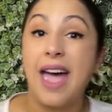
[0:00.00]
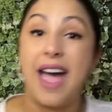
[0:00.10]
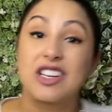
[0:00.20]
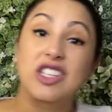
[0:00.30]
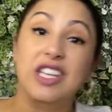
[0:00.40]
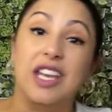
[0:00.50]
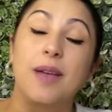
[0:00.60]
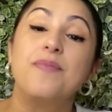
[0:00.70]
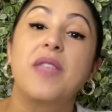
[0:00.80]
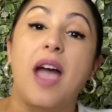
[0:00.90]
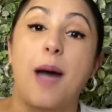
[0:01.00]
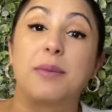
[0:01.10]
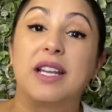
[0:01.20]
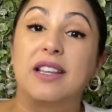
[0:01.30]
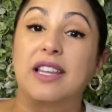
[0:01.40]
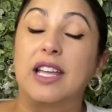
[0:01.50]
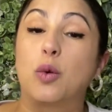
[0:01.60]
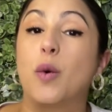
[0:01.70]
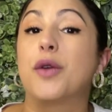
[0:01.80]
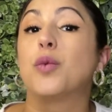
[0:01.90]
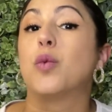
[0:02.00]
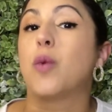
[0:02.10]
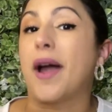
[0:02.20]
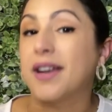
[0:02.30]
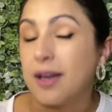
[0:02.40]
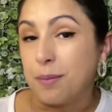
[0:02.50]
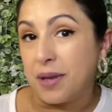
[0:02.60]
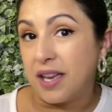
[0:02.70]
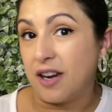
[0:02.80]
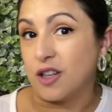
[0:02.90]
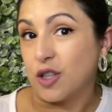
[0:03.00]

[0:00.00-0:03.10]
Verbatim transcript: Actually, I'm going to link one right up here.